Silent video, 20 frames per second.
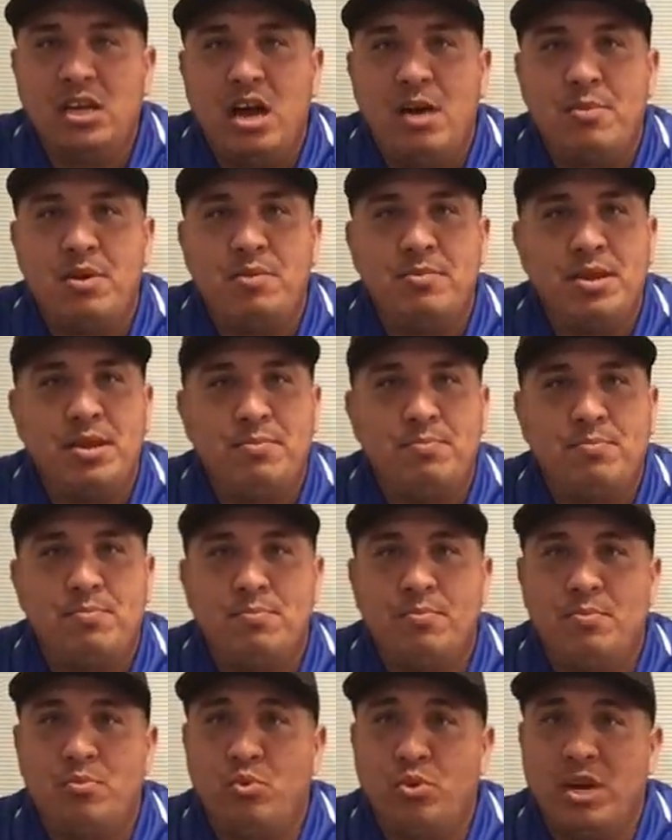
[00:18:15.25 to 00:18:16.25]

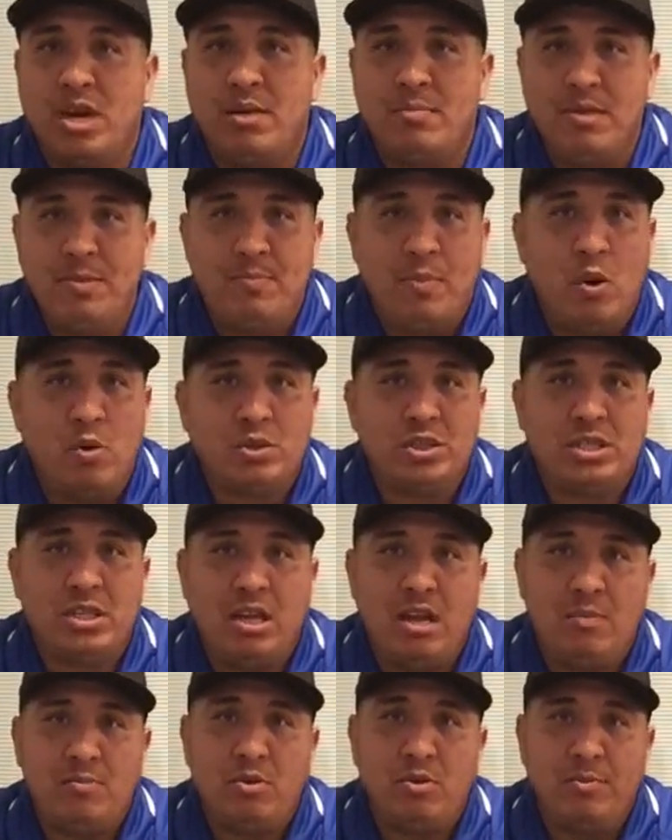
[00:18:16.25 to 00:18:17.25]
We're gonna be posting
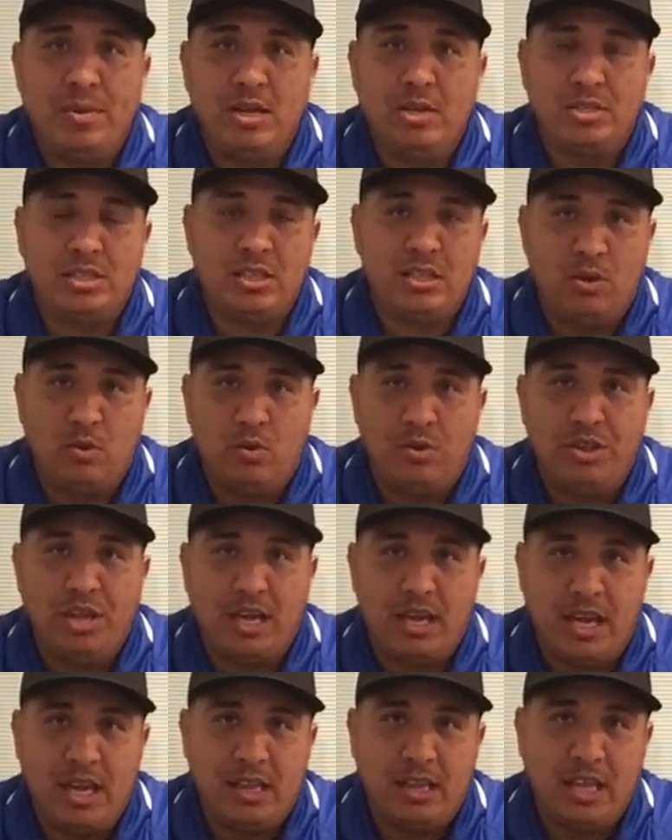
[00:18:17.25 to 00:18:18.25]
a lot more videos, and
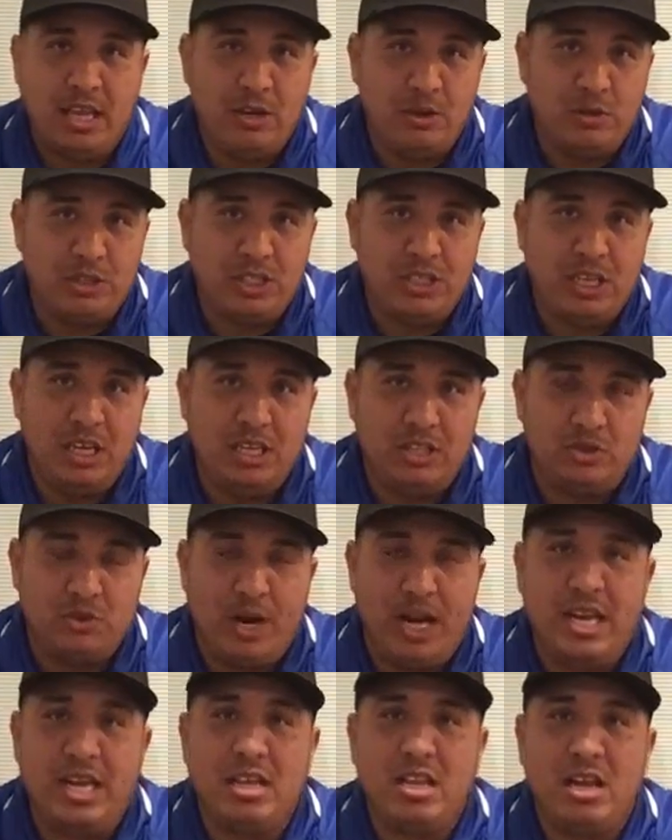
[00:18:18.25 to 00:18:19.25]
the kid that you see
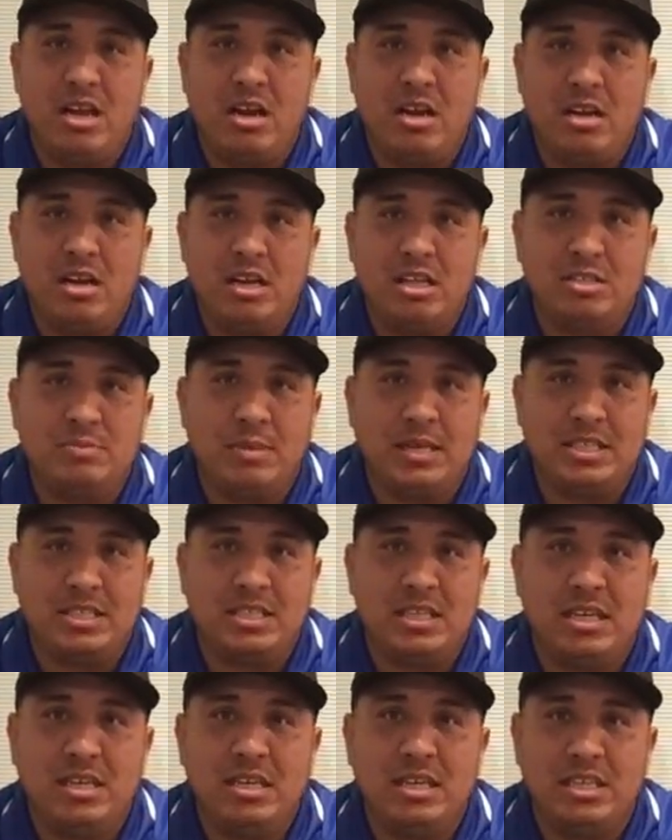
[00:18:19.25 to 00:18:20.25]
training there is my
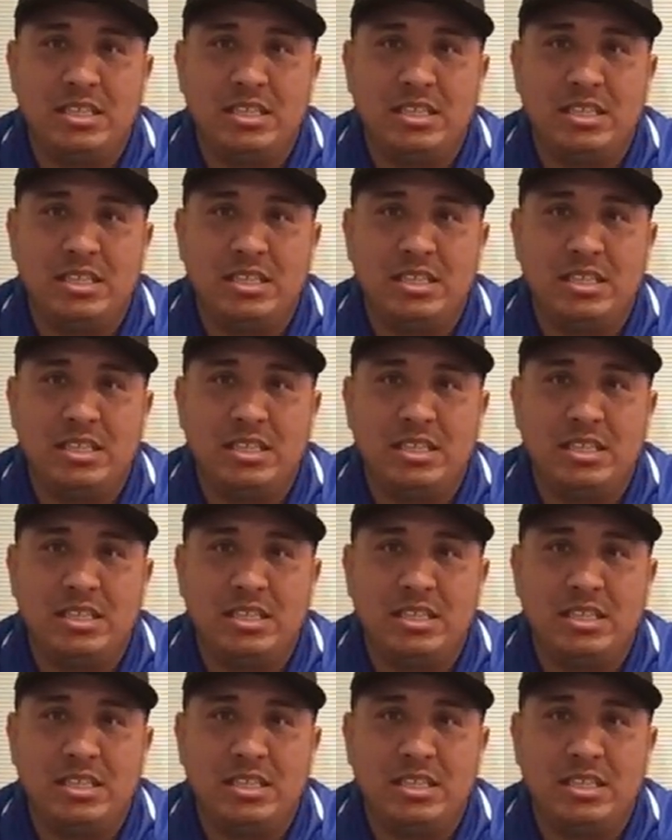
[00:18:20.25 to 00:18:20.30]
son.